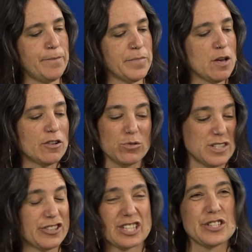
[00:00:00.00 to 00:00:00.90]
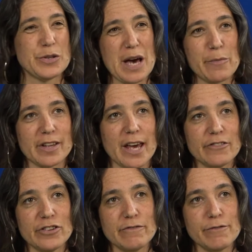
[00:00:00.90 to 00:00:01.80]
You can also just do that with
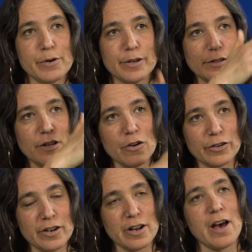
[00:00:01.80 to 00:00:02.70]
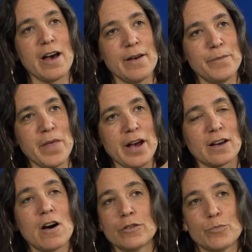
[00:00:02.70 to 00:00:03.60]
kitchen foil on a
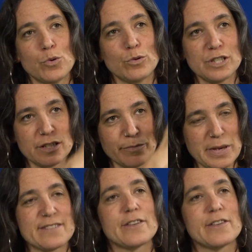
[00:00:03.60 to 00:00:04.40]
piece of